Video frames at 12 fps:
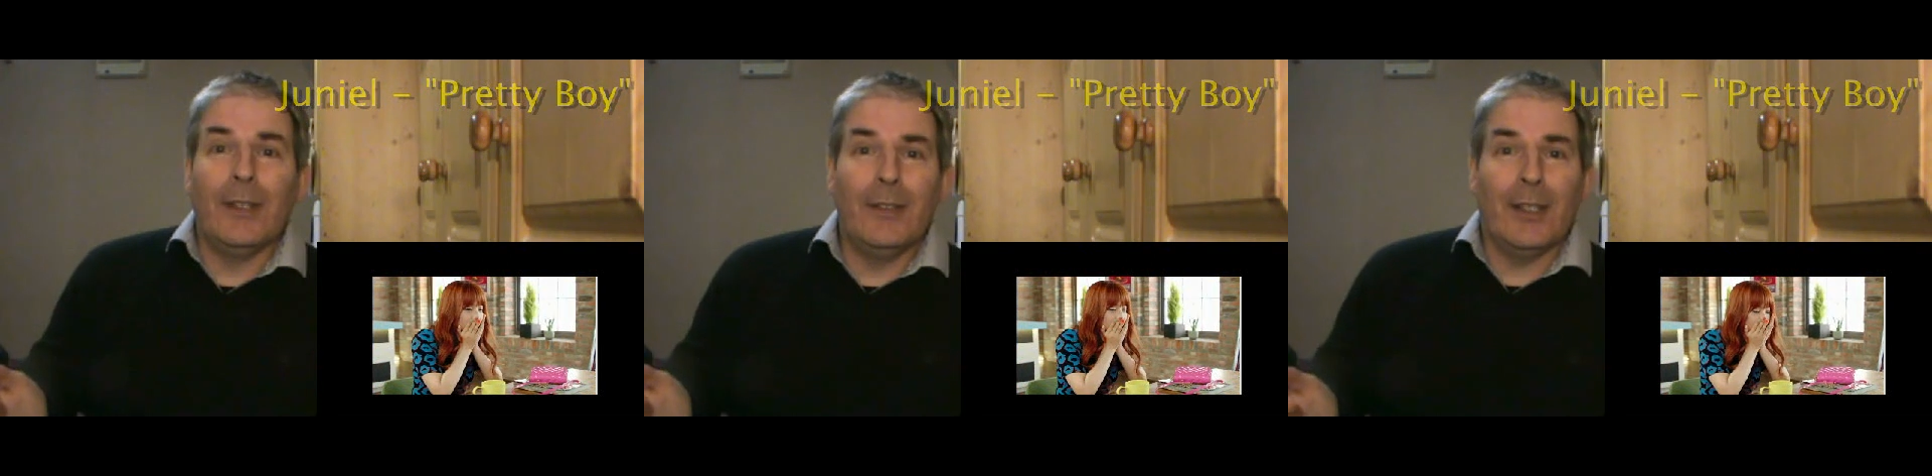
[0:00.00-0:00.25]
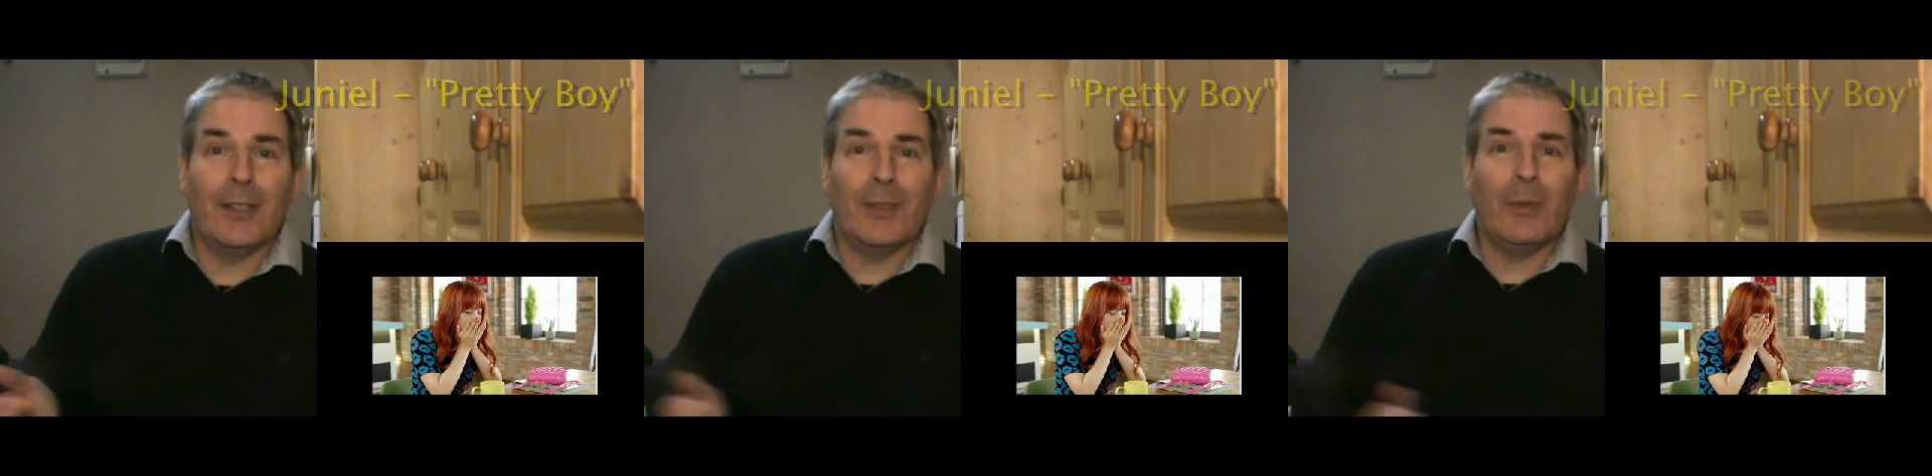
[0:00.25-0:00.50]

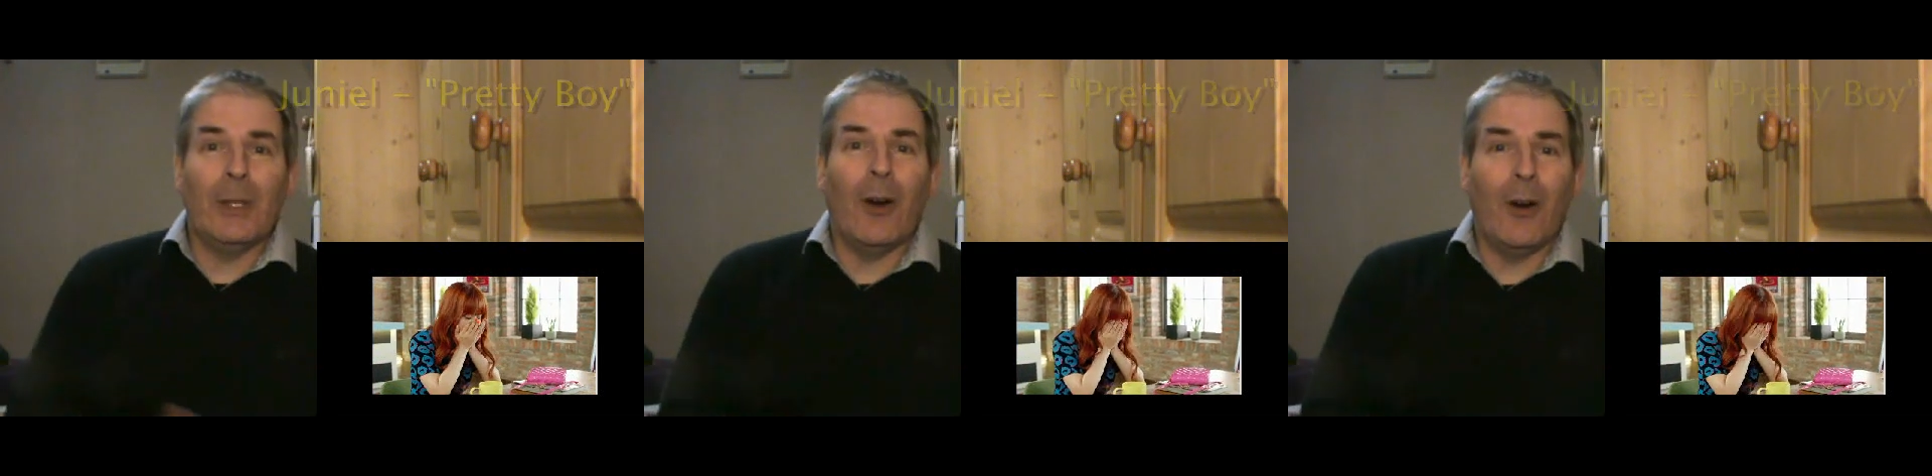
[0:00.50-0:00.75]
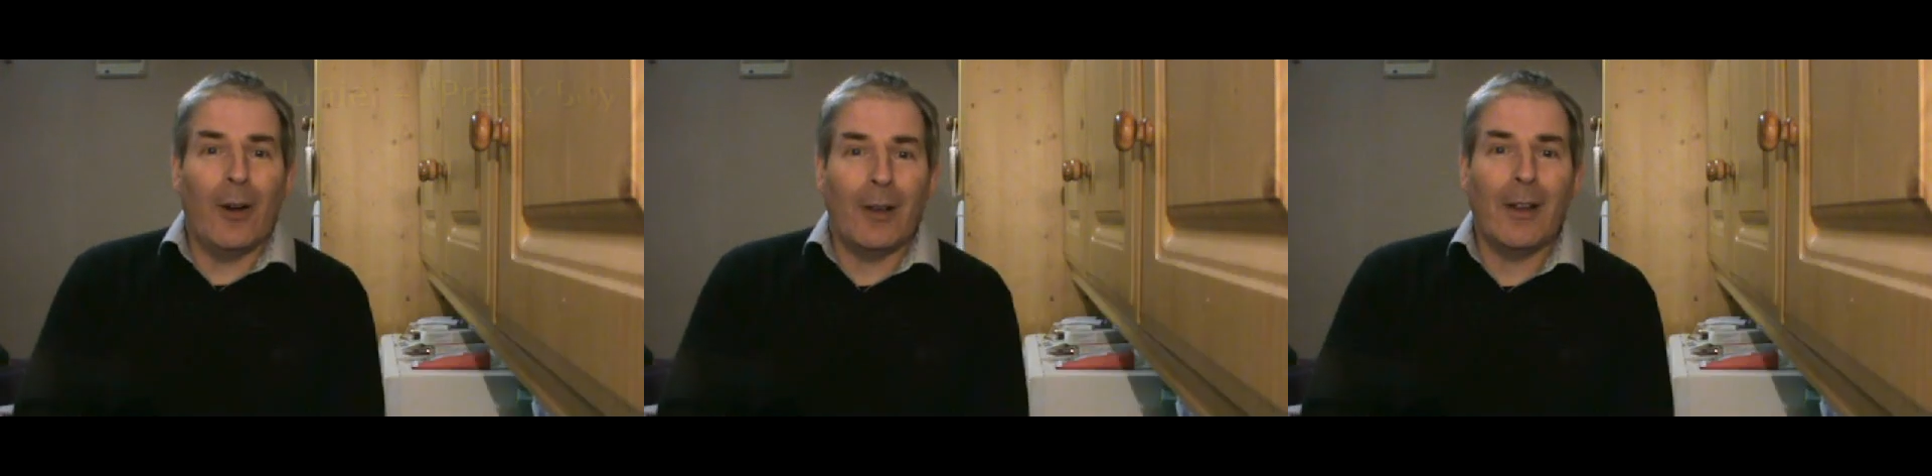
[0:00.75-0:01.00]
exist. We
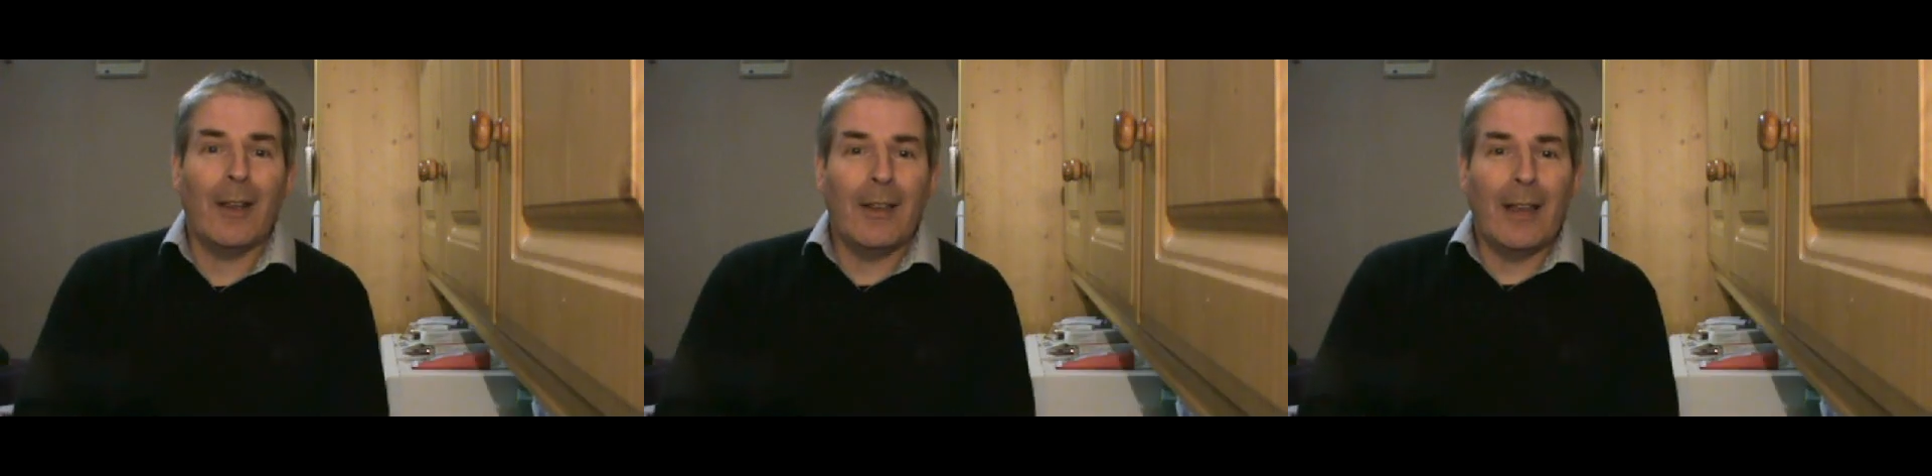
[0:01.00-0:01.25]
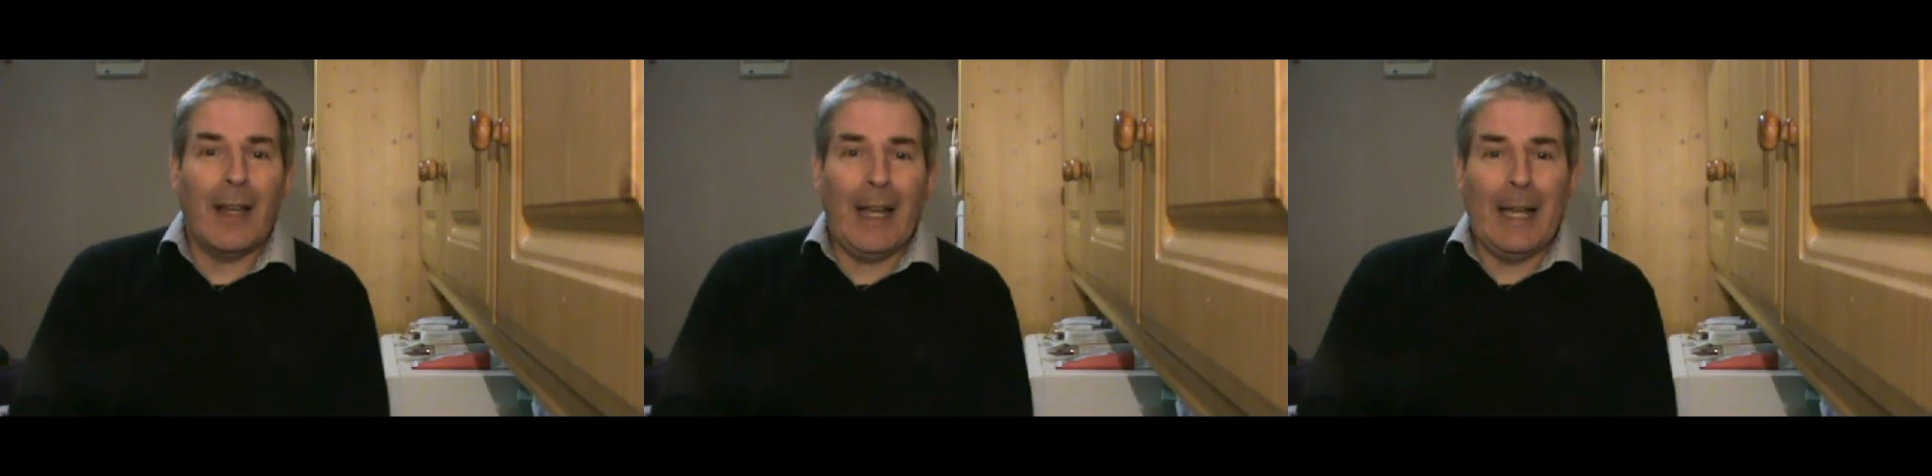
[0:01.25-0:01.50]
all
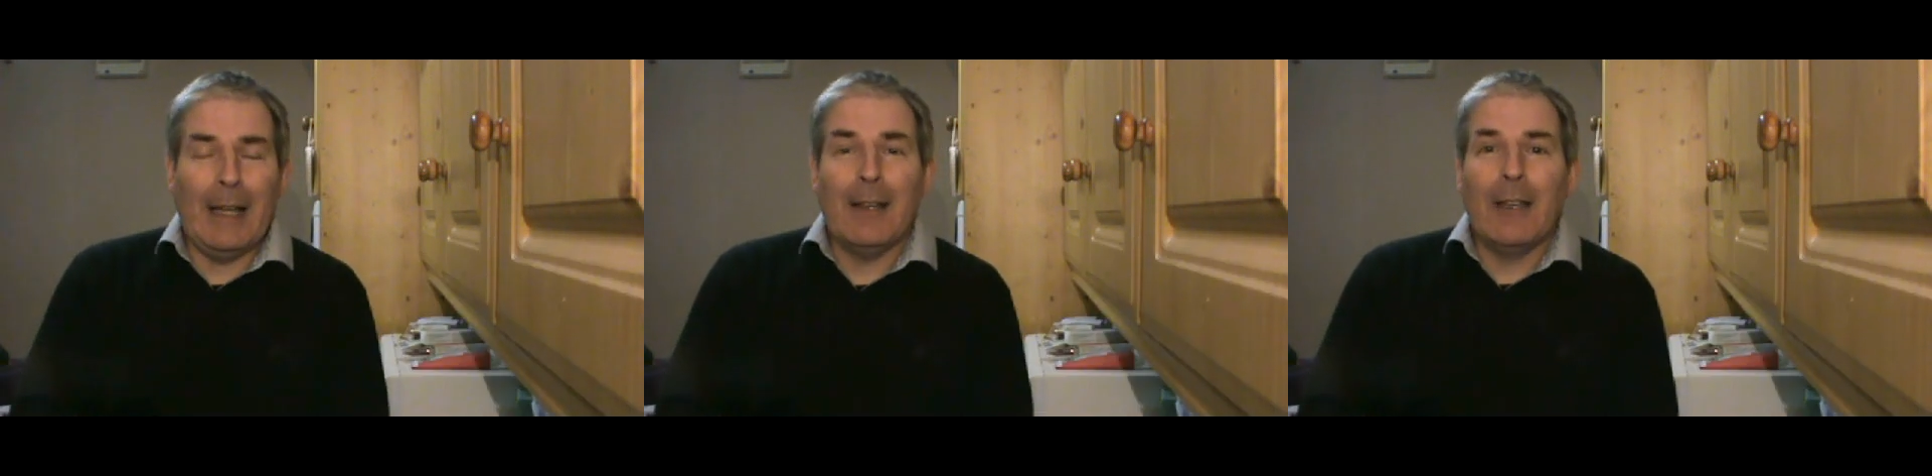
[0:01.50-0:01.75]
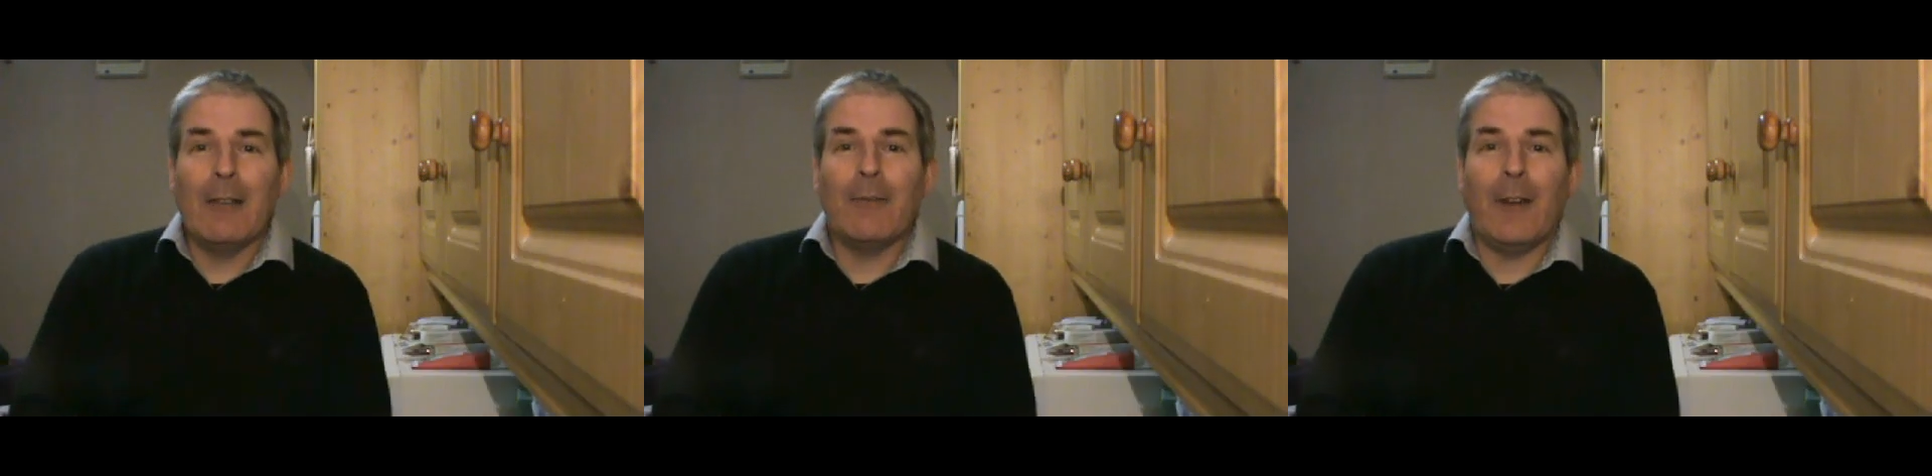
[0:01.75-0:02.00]

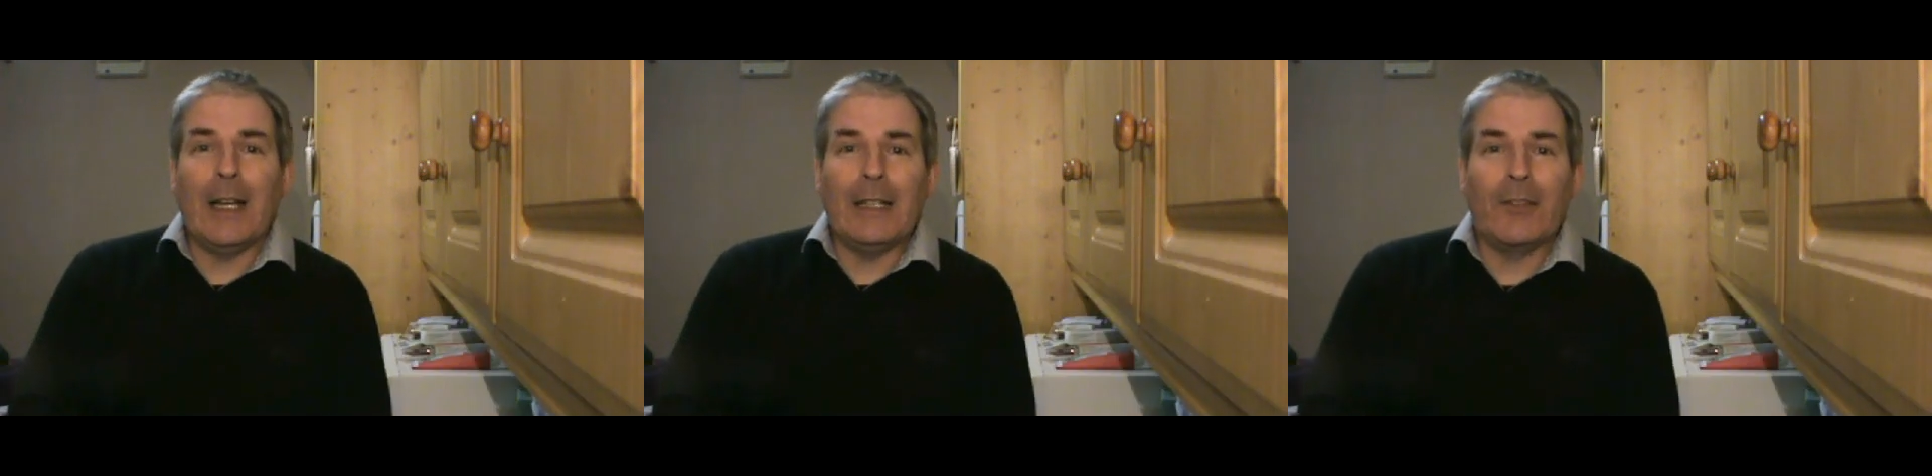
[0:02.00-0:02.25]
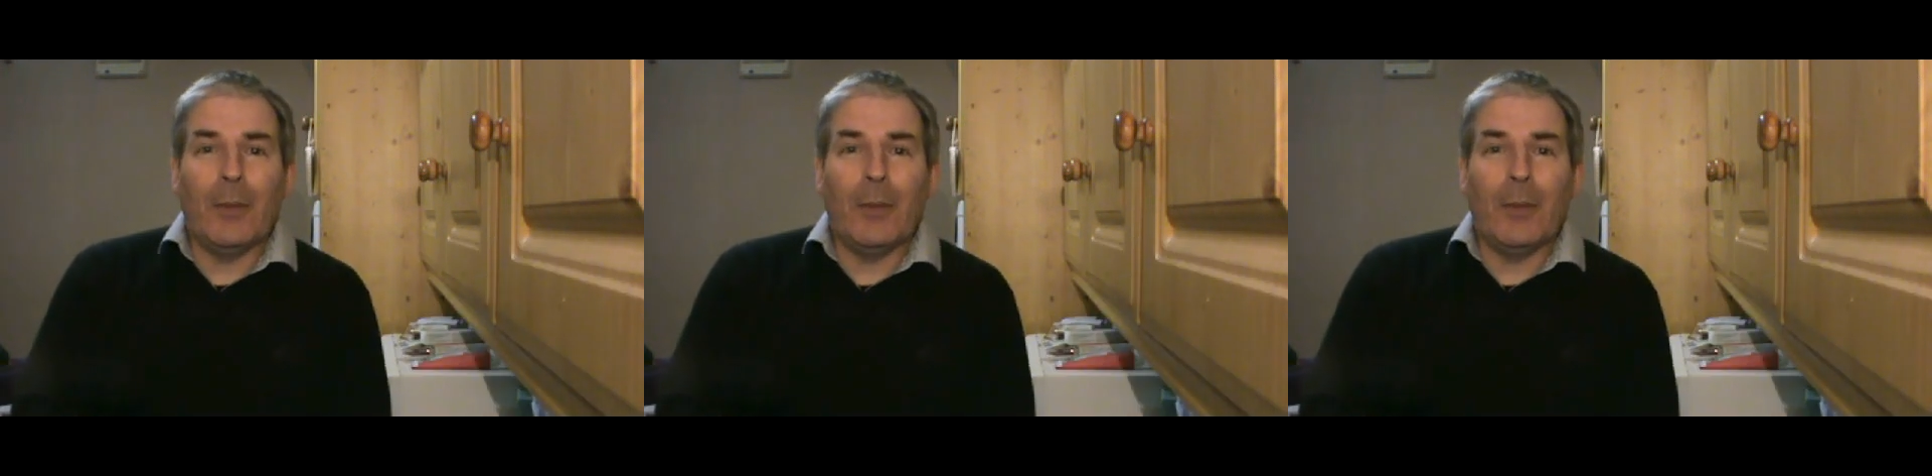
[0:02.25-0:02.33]
find